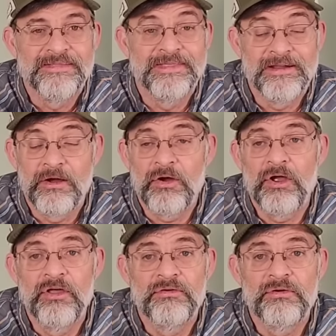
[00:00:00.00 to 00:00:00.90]
there
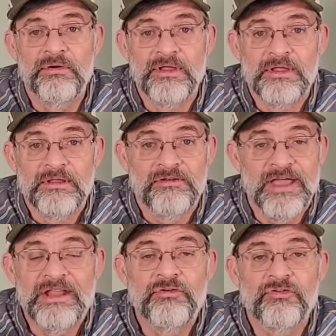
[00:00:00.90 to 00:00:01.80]
are other
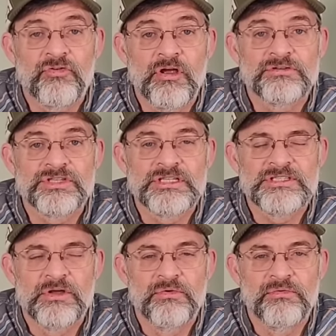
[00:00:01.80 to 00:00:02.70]
dangerous
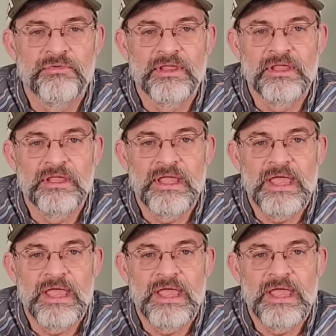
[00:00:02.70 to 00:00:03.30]
crossings on the